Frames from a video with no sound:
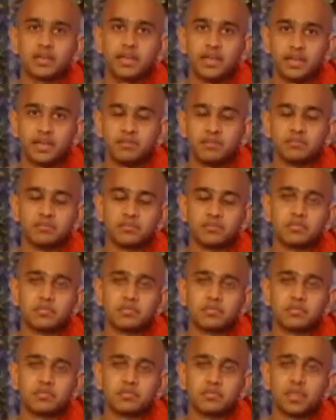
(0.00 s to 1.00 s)
came
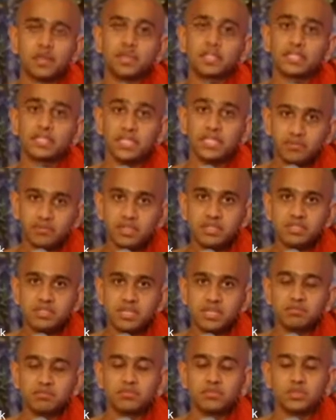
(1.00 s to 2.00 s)
and convinced
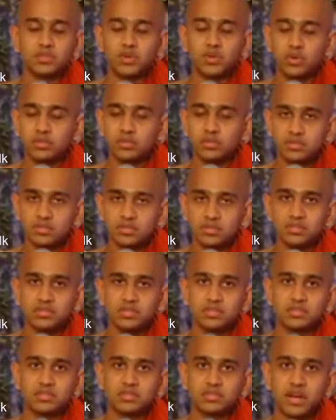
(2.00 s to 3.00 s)
him,
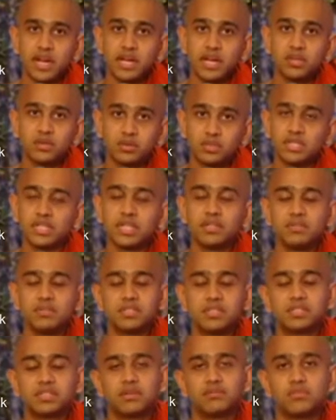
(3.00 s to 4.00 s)
tried to
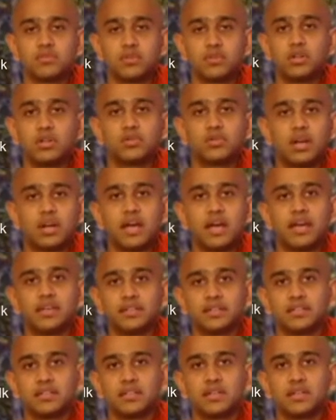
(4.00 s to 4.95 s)
convince him not to lie.